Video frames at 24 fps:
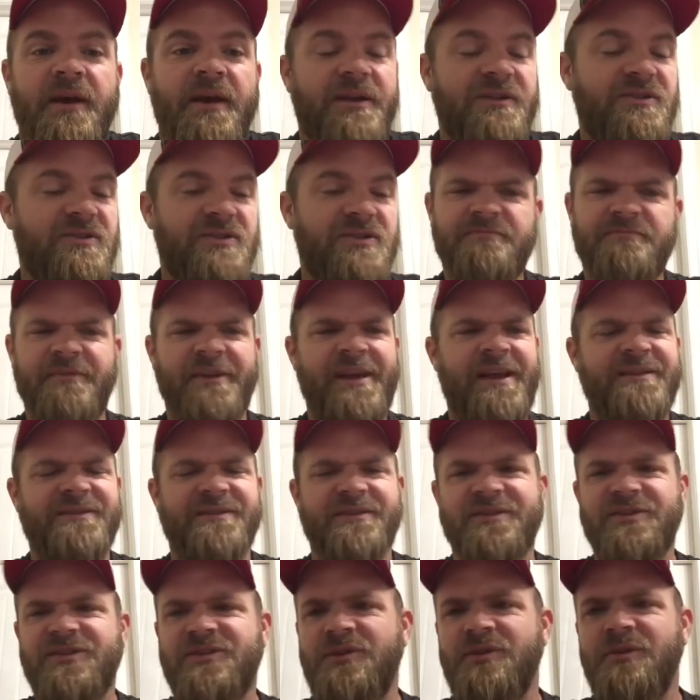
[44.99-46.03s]
Uh, as
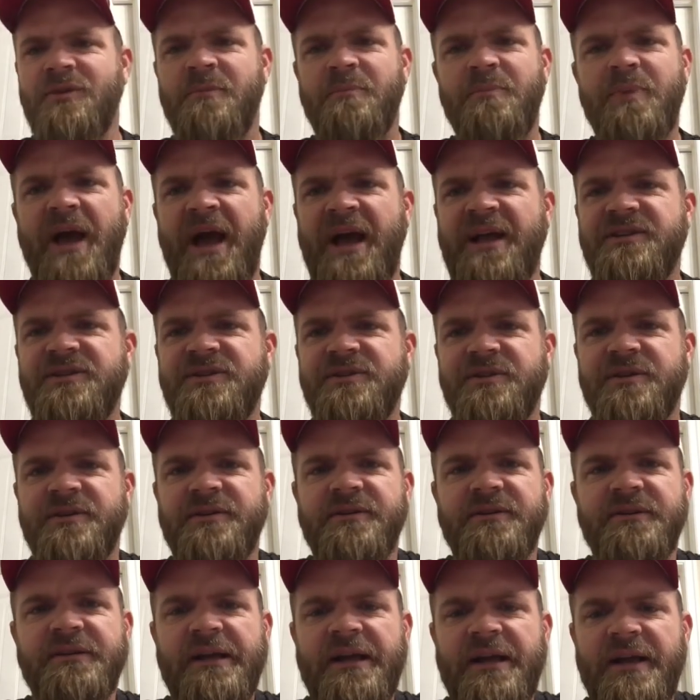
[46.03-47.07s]
a student
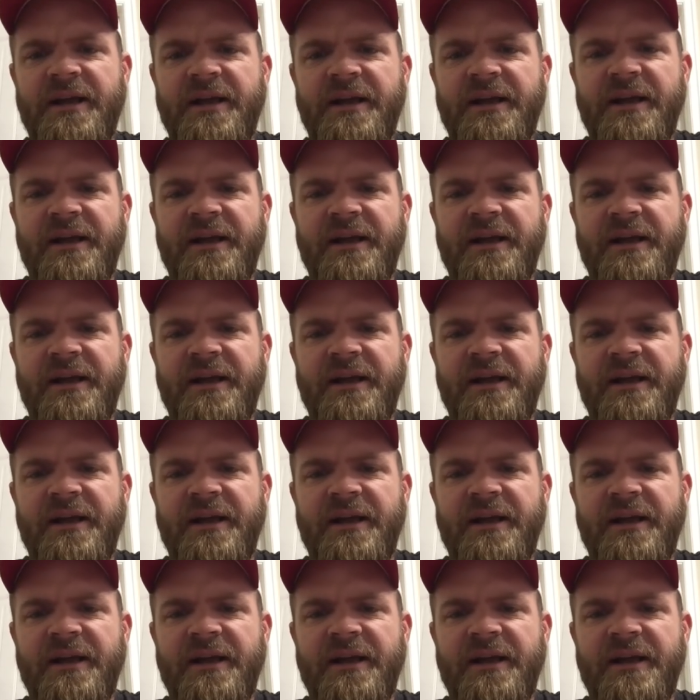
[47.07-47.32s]
pastor, uh,